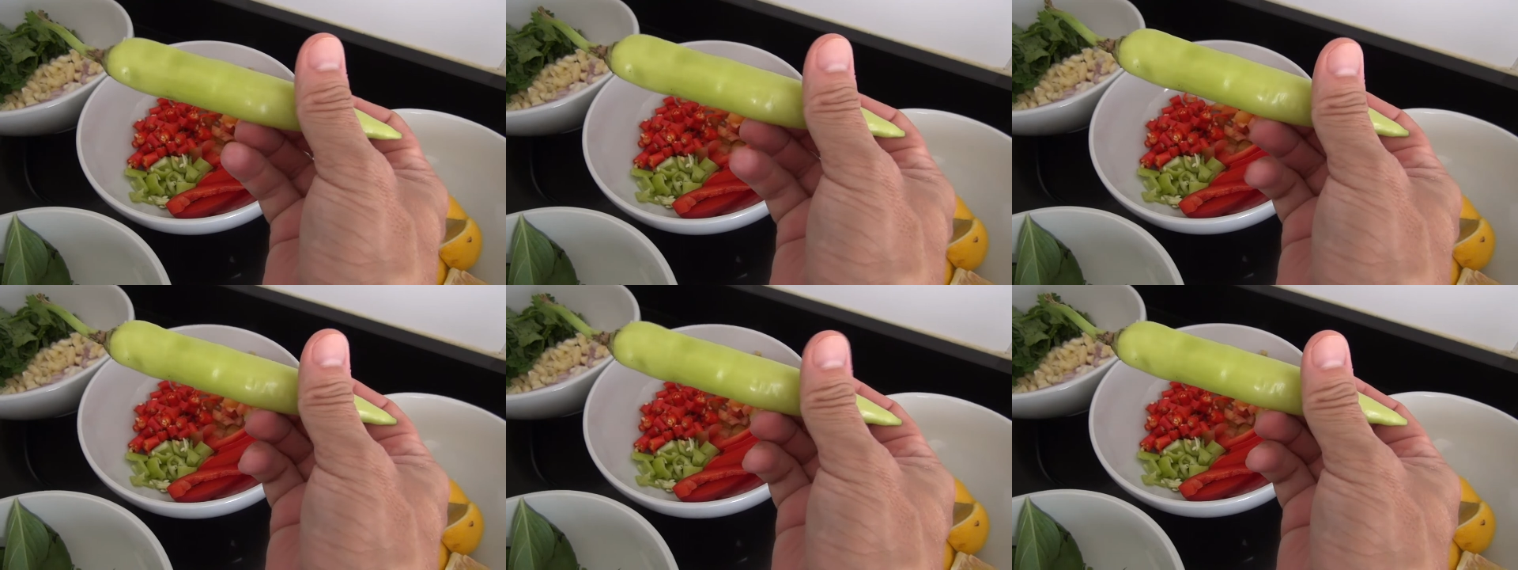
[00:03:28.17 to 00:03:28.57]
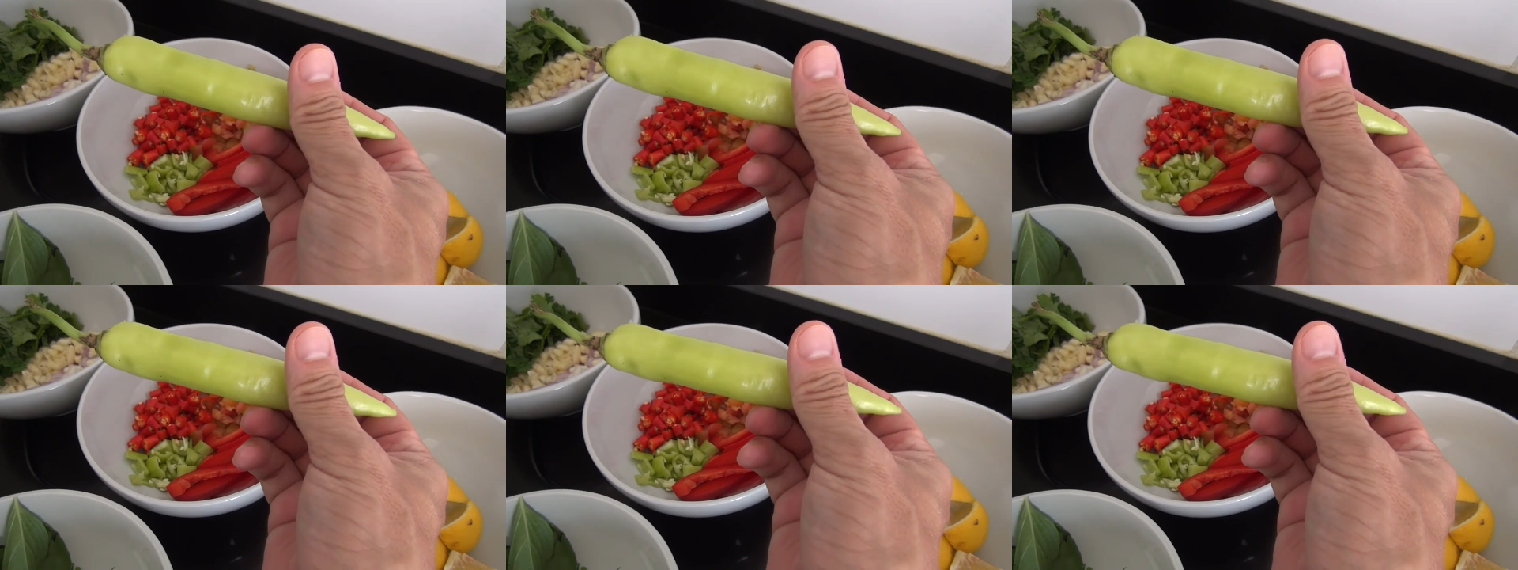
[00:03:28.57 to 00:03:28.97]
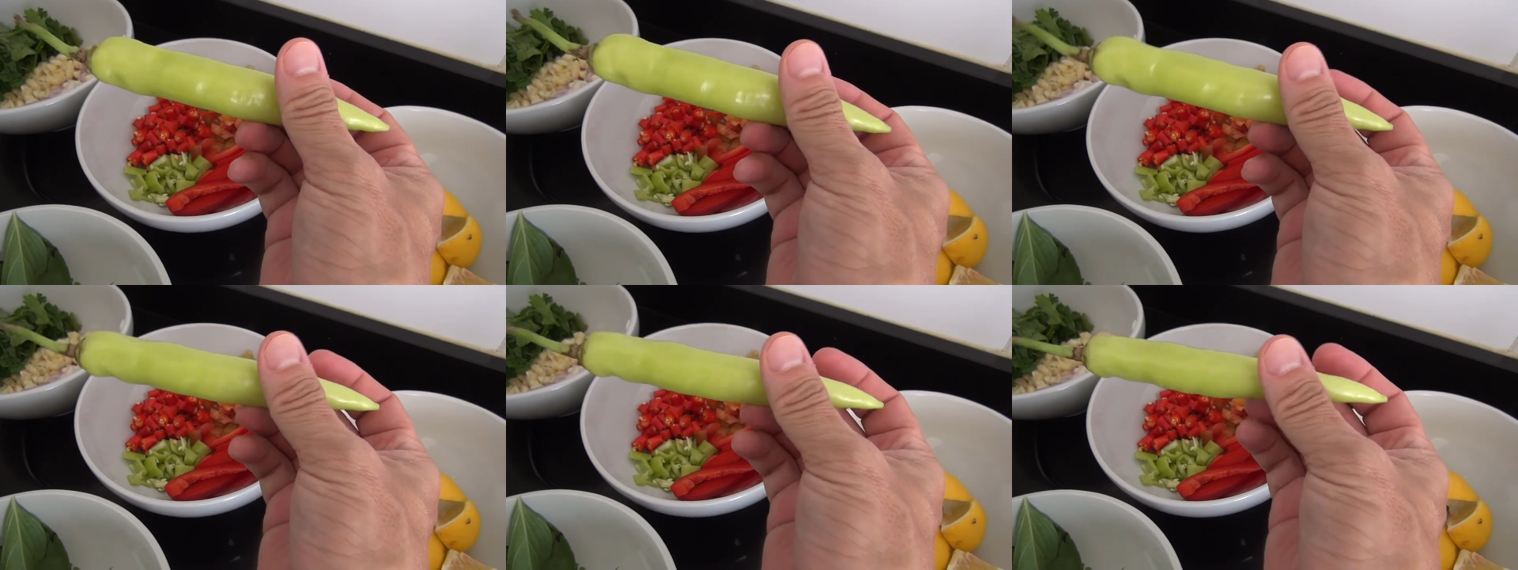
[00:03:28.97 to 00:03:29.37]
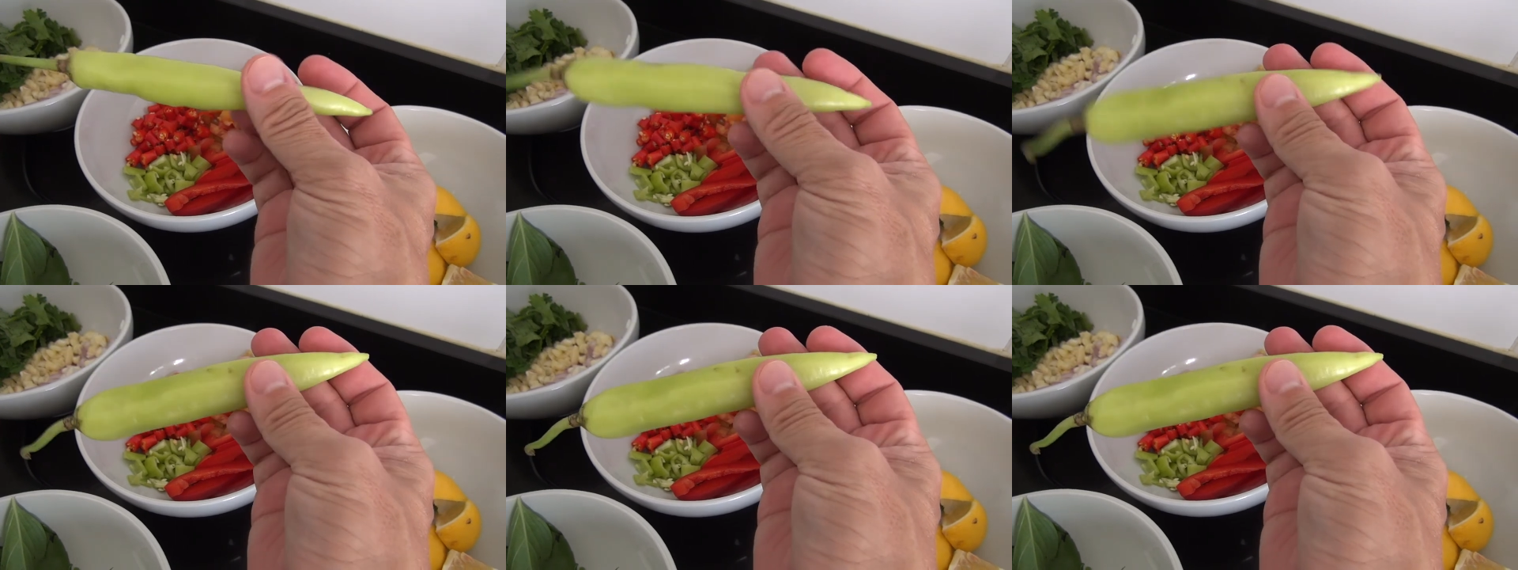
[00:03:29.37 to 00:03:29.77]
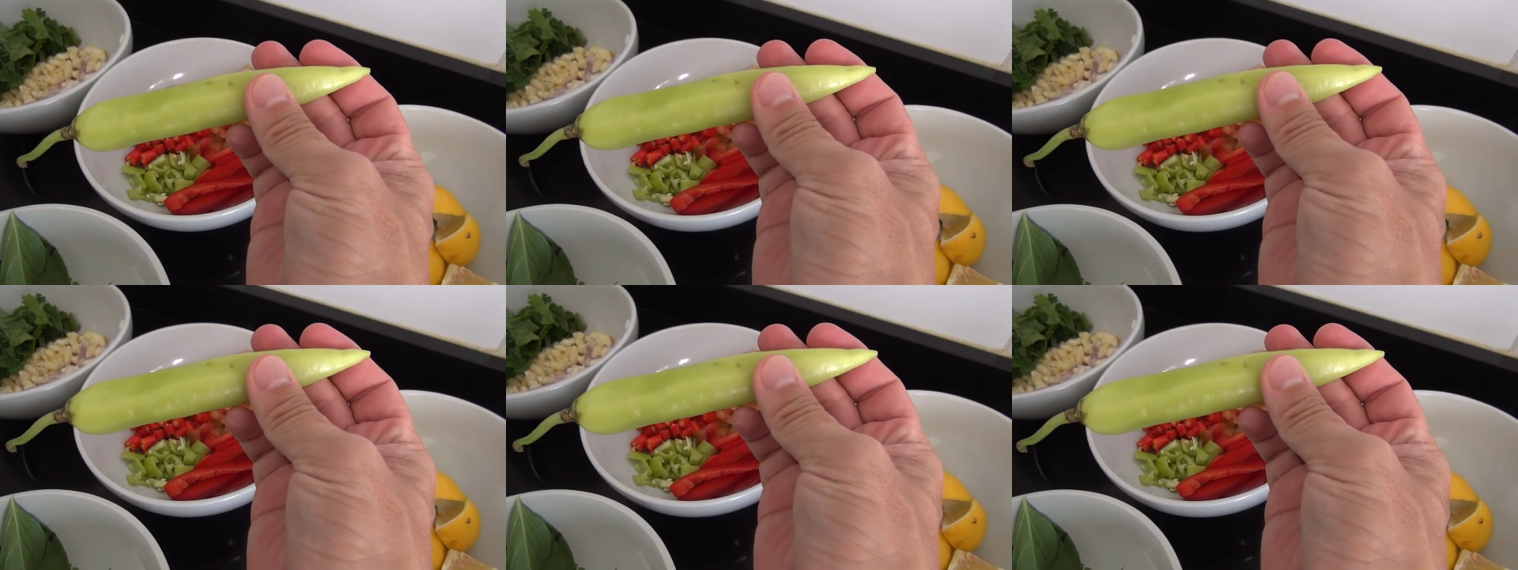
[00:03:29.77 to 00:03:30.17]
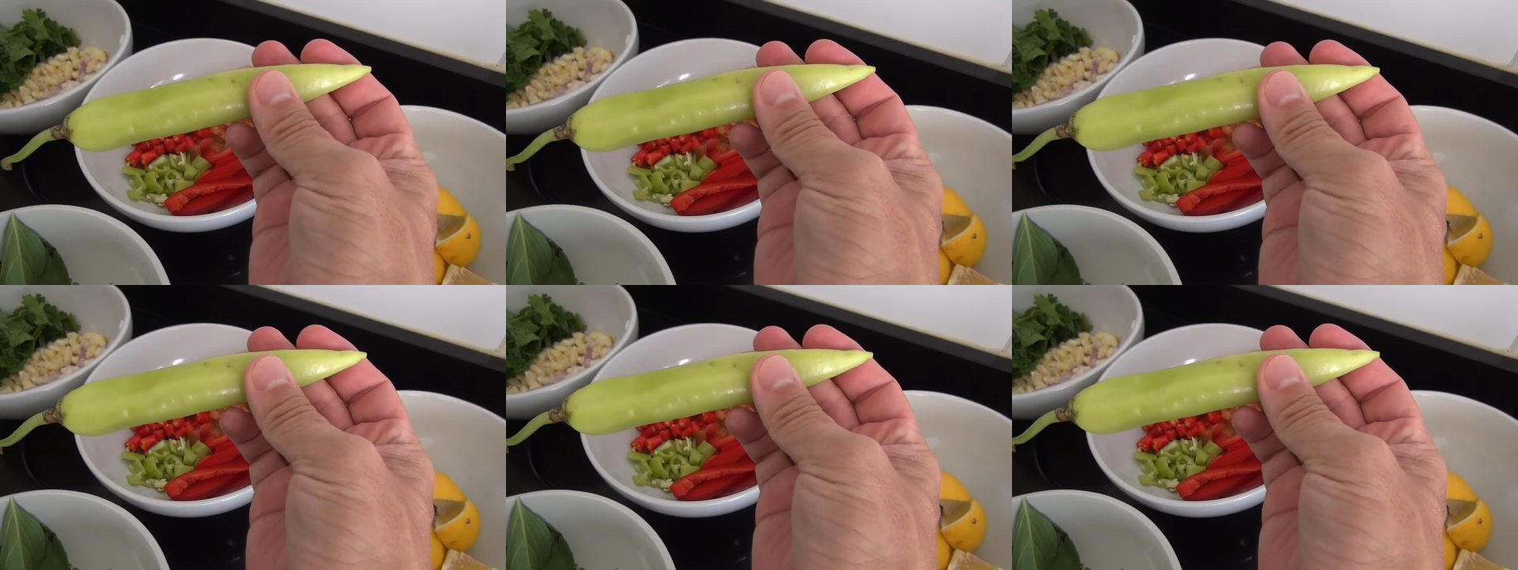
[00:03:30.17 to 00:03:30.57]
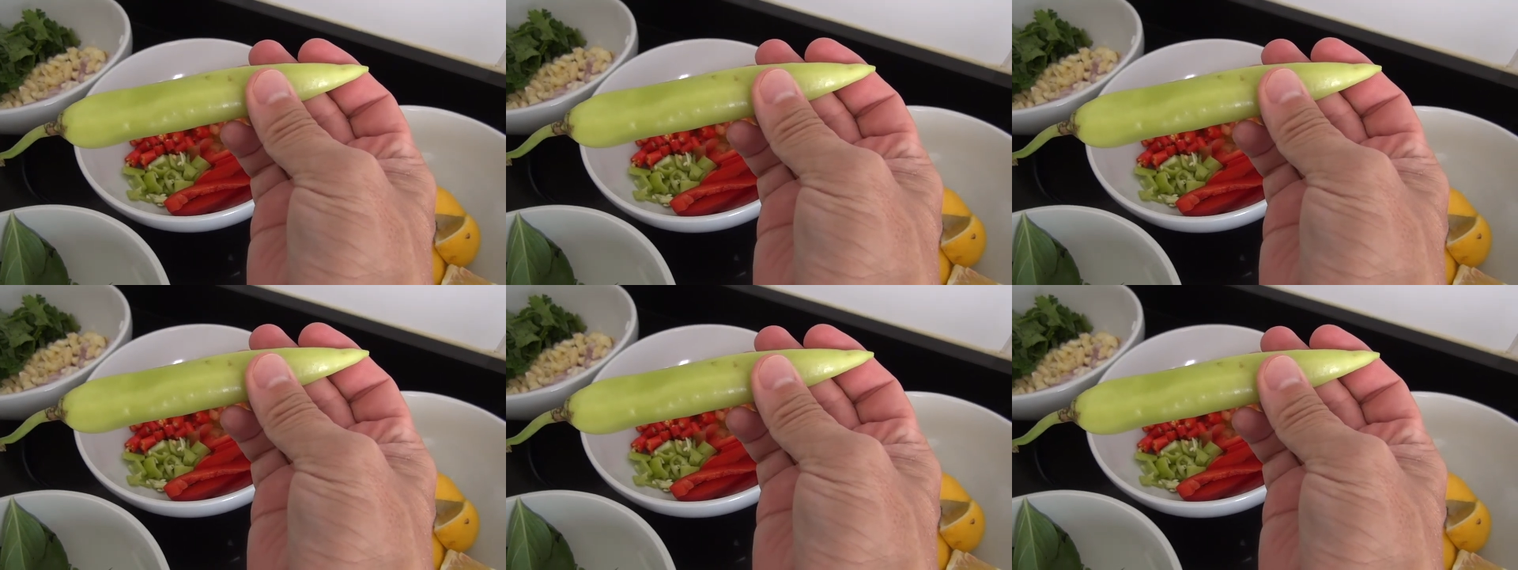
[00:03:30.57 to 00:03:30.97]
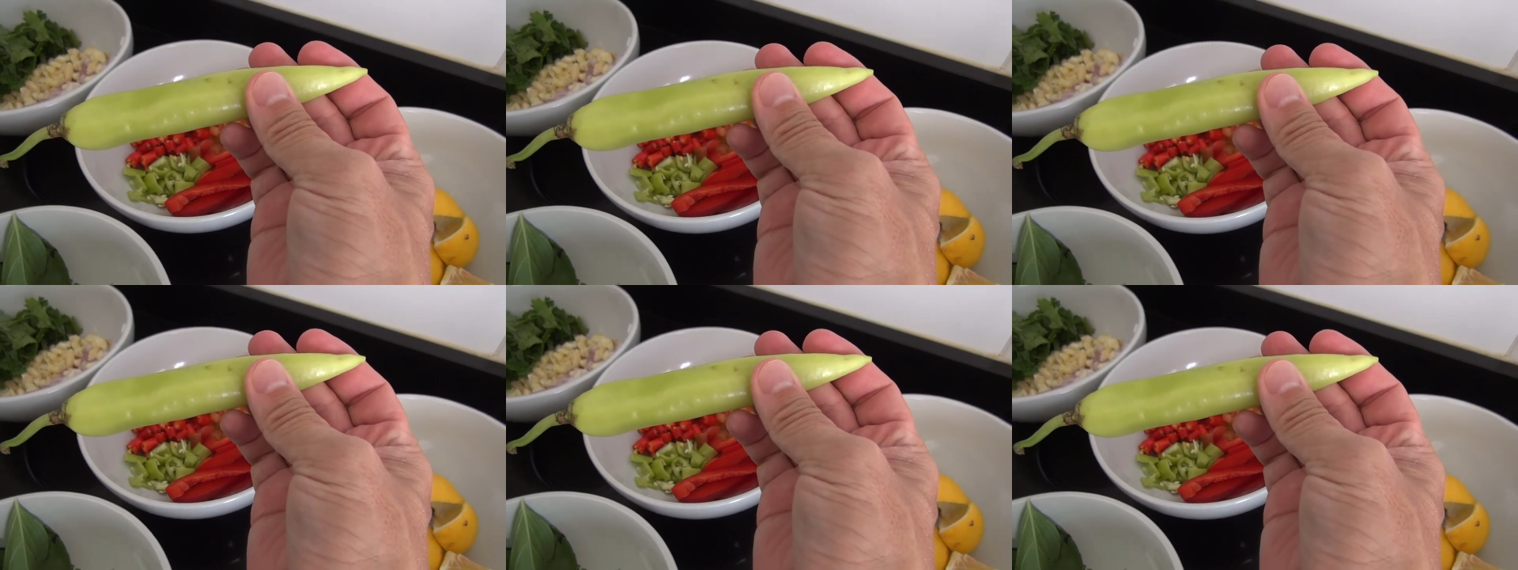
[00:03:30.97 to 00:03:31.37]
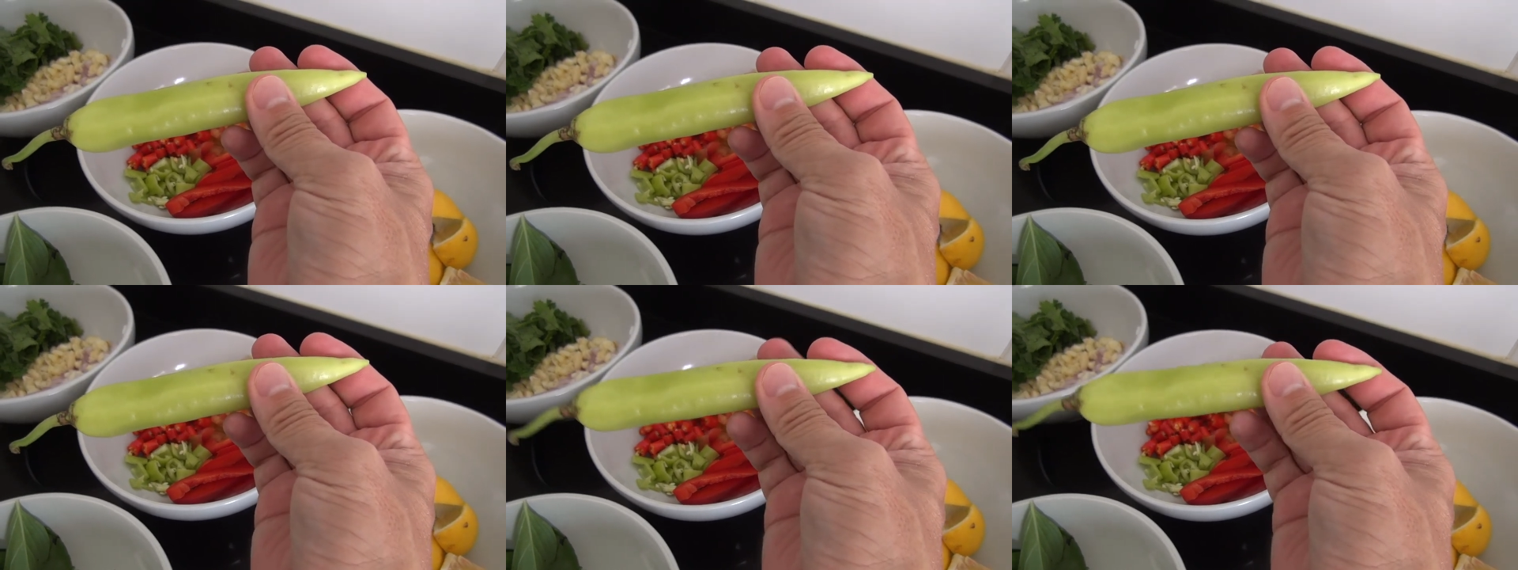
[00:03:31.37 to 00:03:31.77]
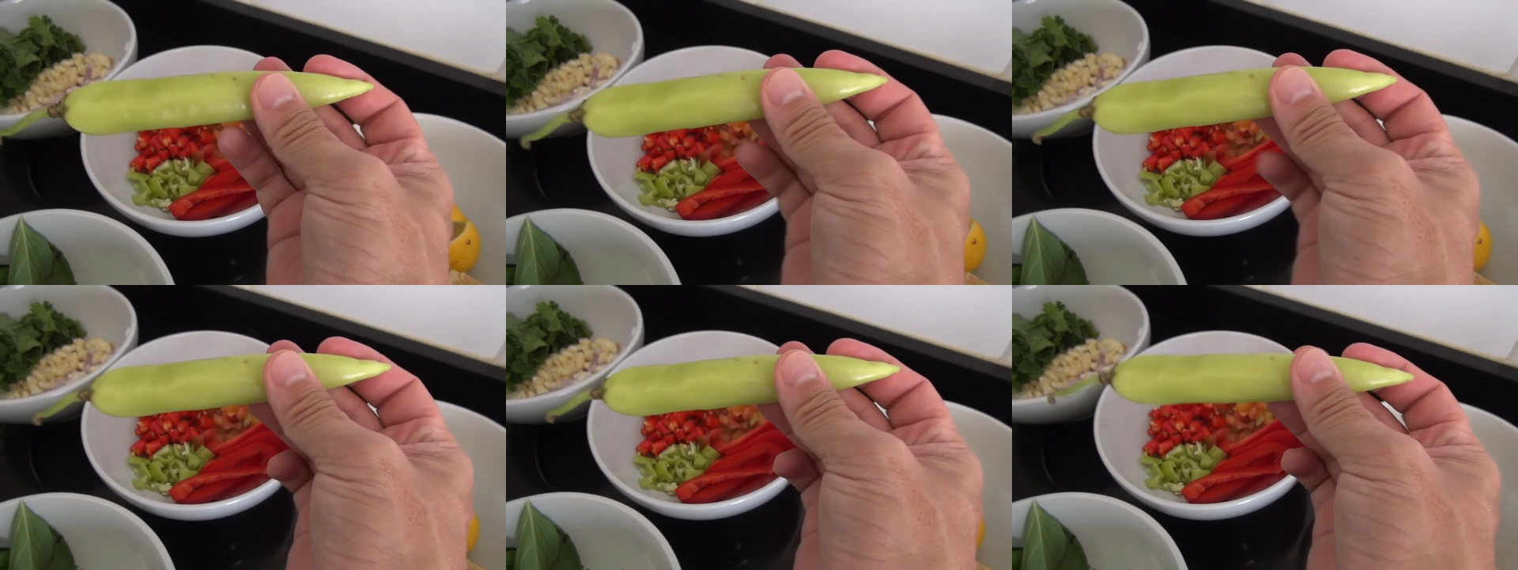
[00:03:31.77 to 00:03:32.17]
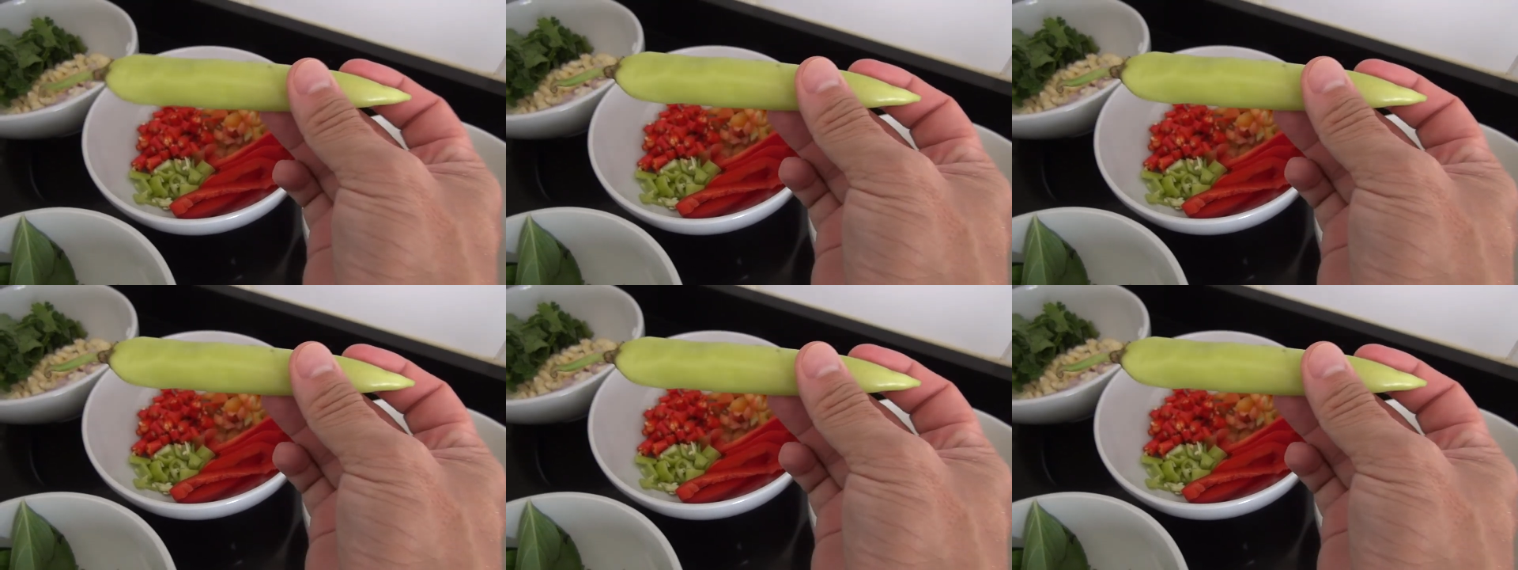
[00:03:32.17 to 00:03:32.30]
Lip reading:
(no speaker visible)